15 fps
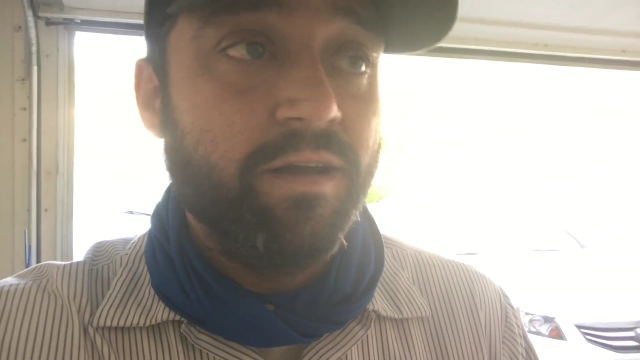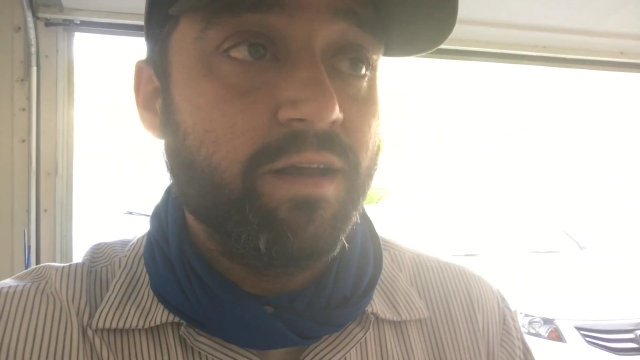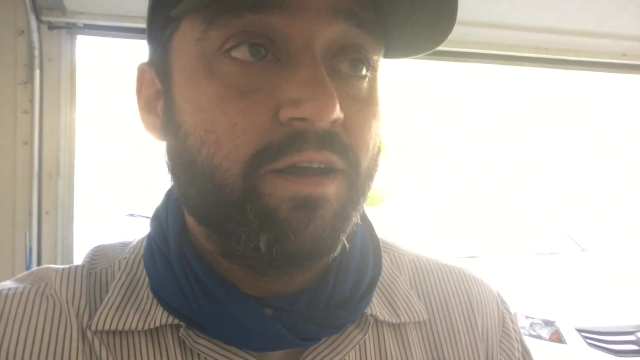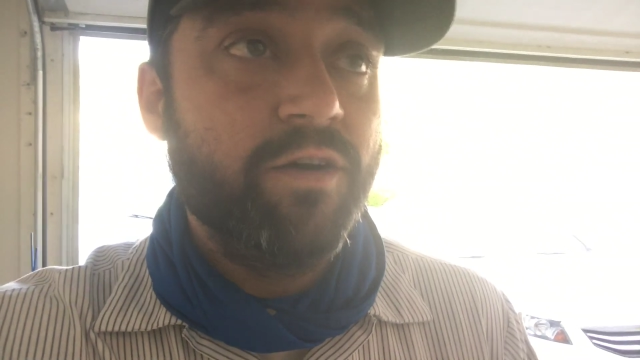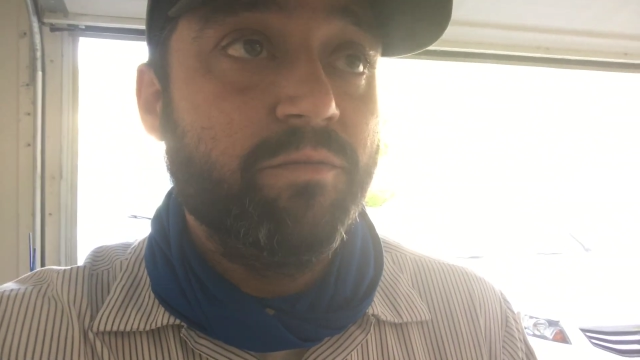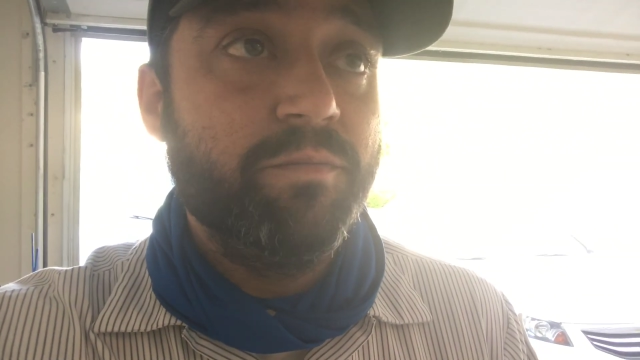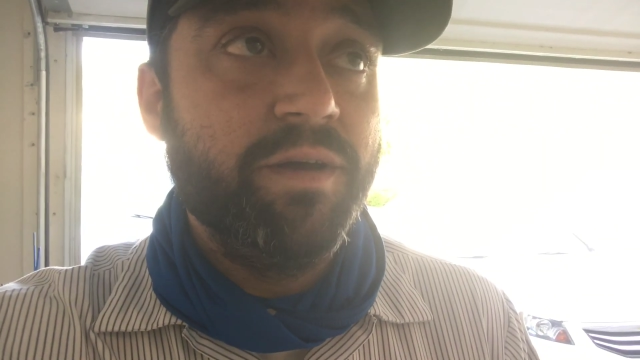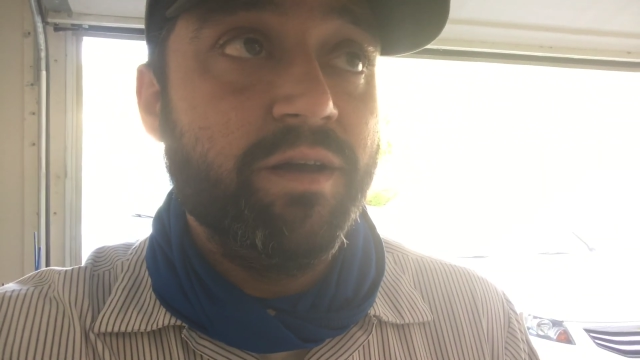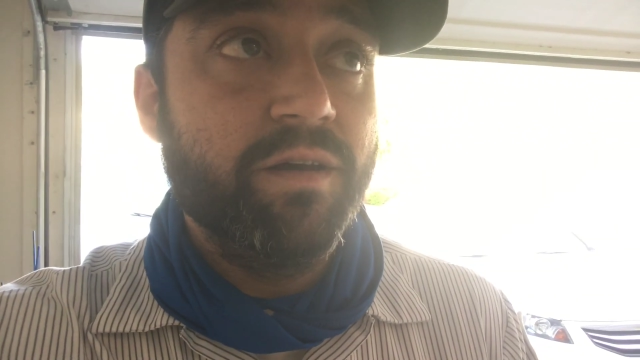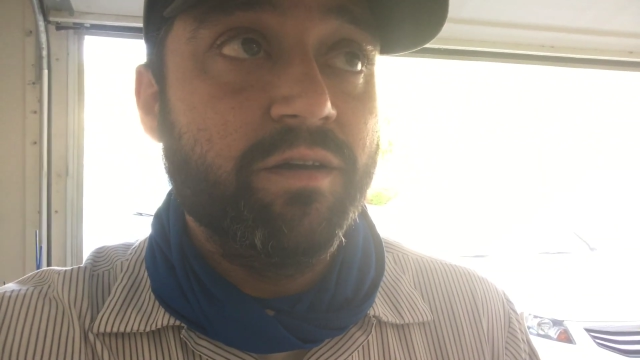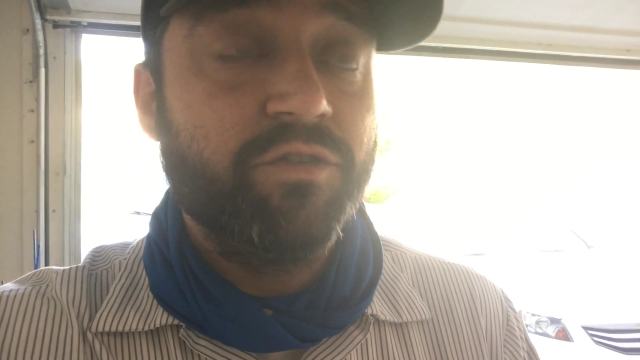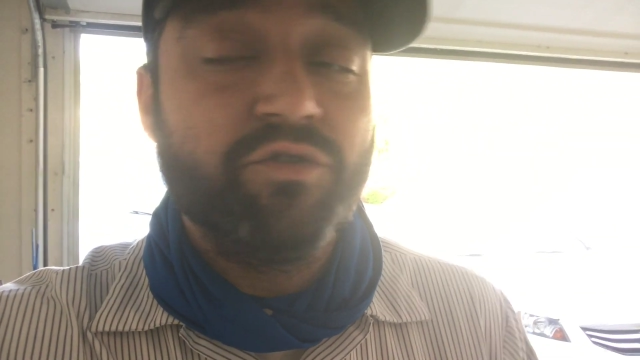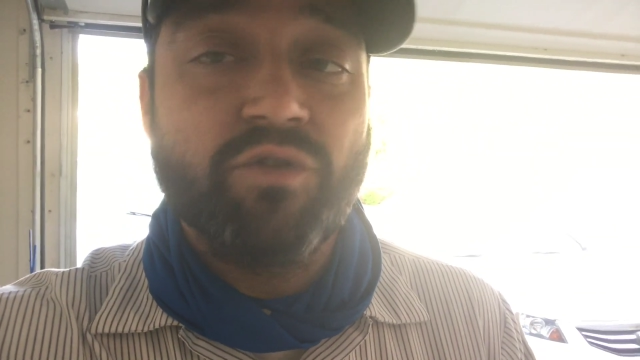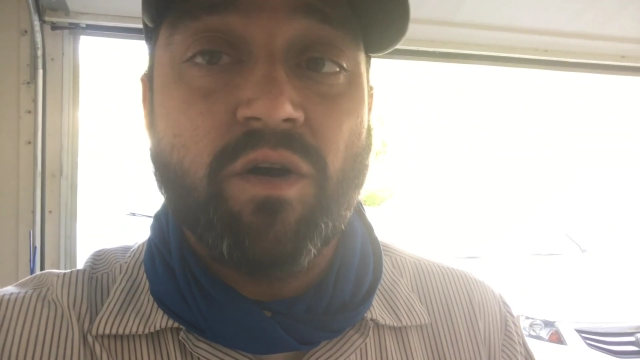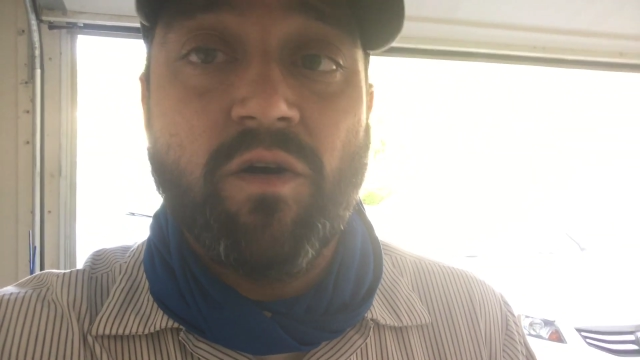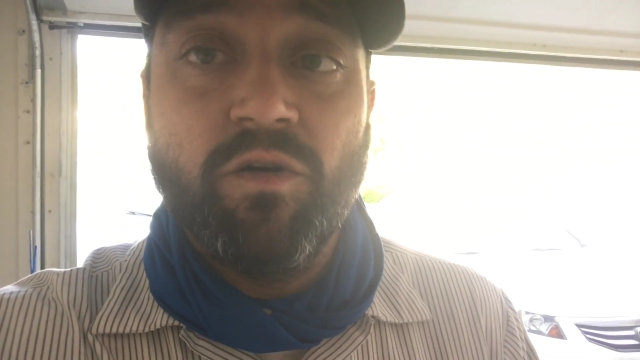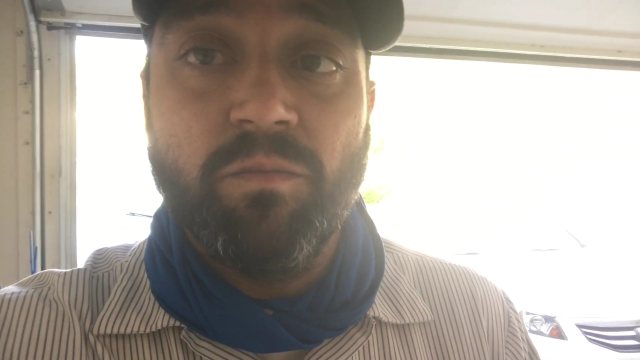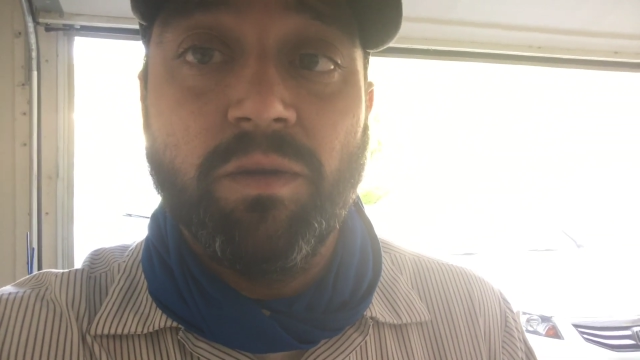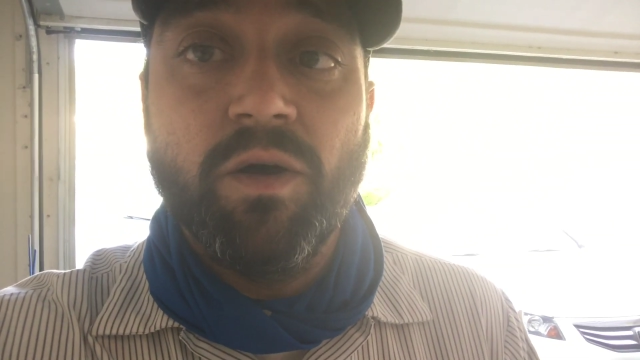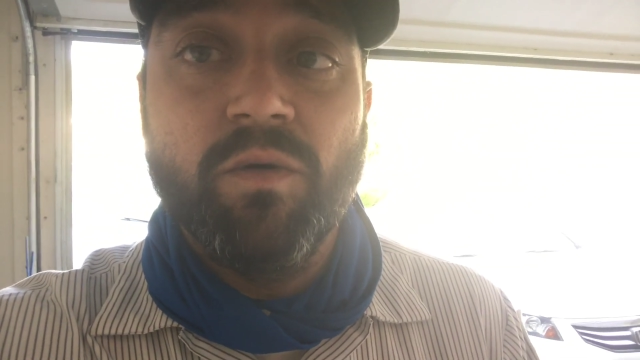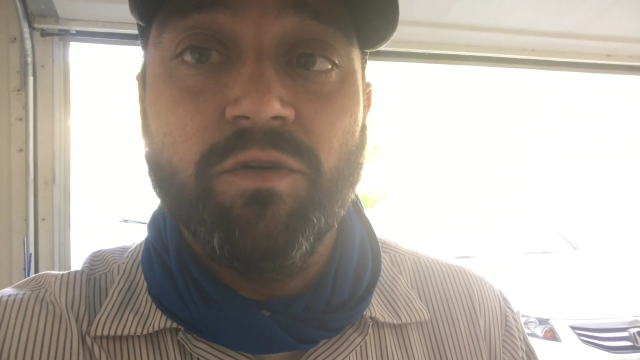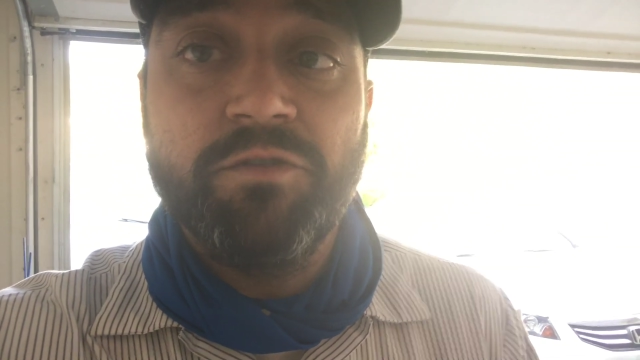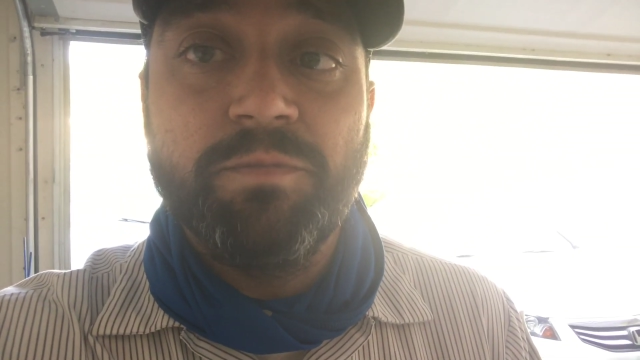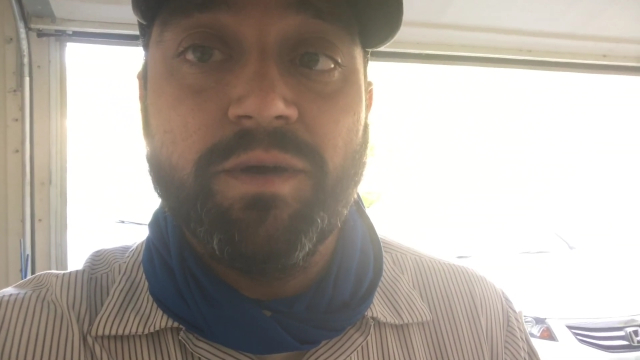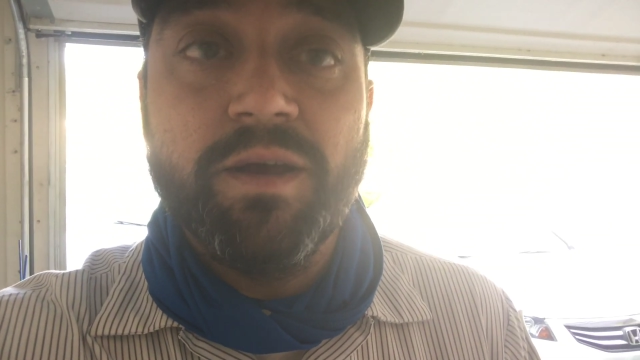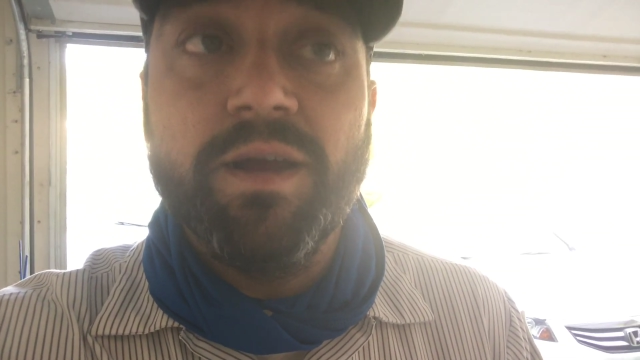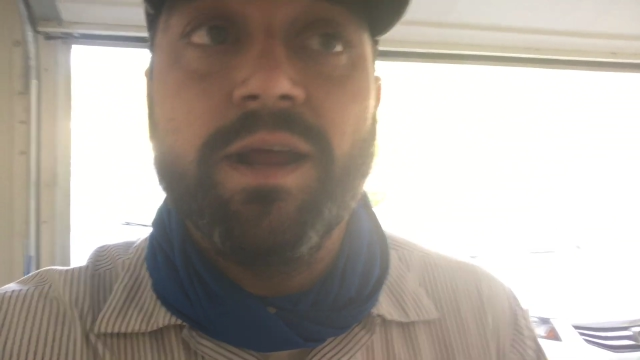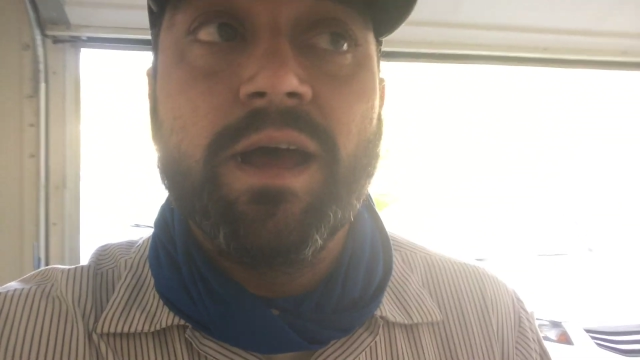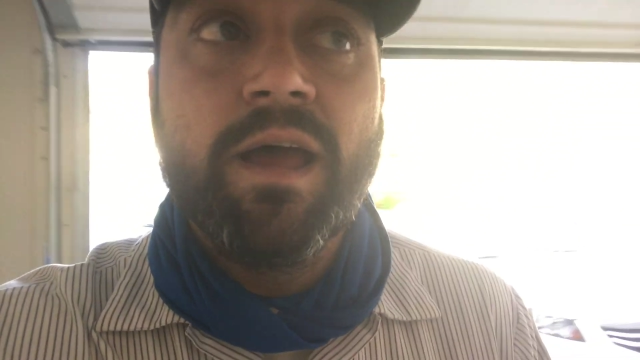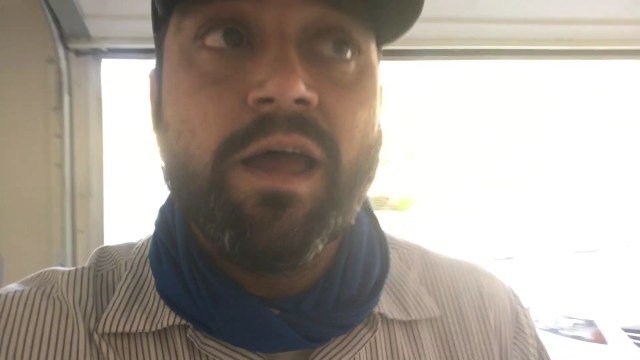That could be a strong blower
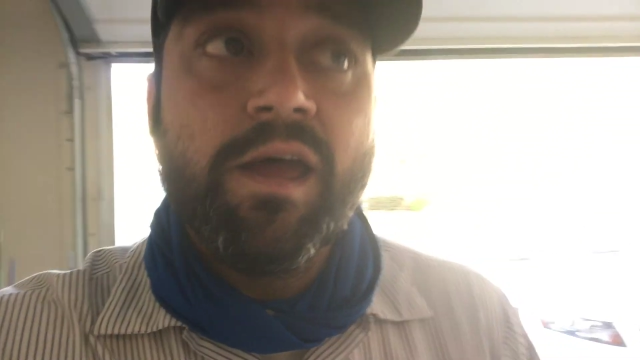speed,